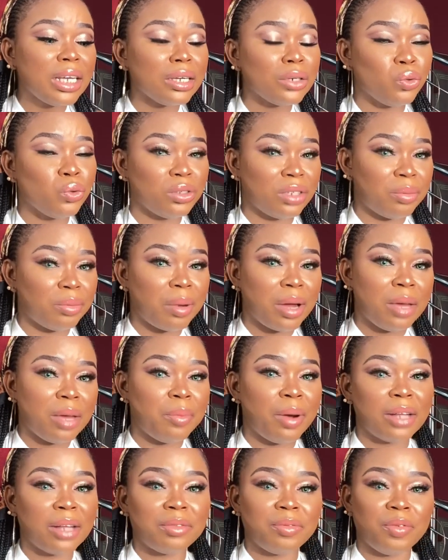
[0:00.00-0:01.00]
it was
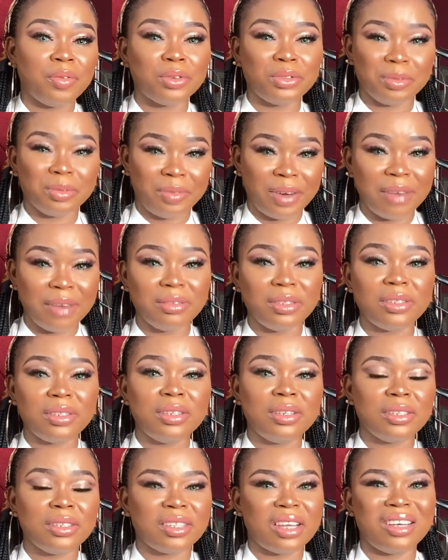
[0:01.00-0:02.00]
about 4 to 5
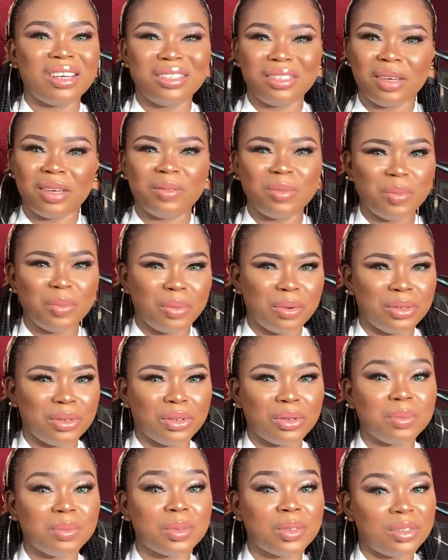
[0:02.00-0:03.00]
cedis, now it's 7 point
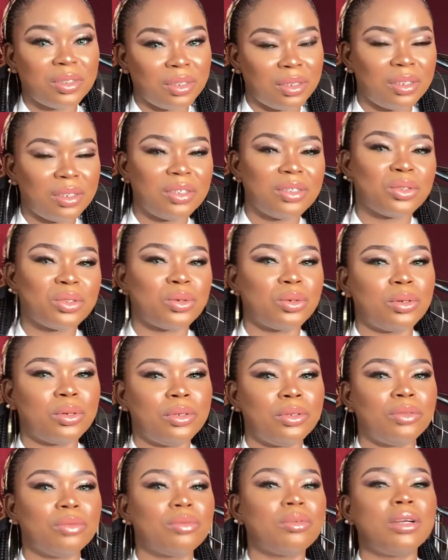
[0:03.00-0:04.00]
something cedis. So
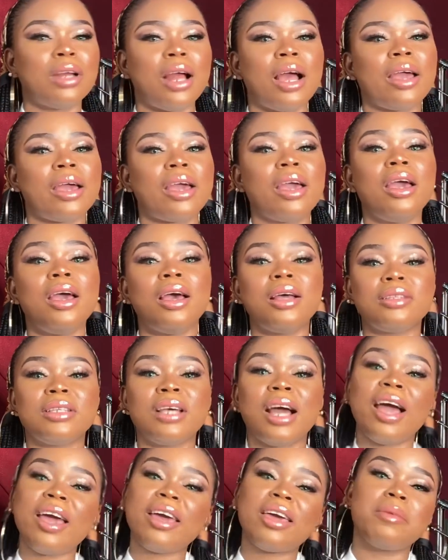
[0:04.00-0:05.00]
it's really like the
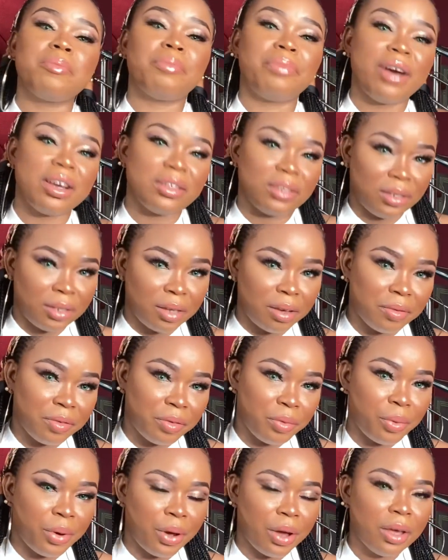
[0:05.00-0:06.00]
hiking prices are
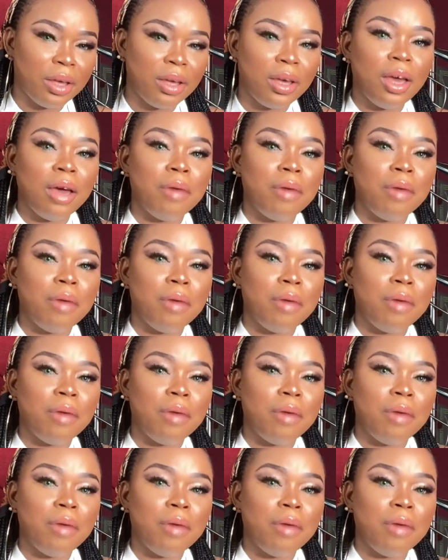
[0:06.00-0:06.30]
everywhere.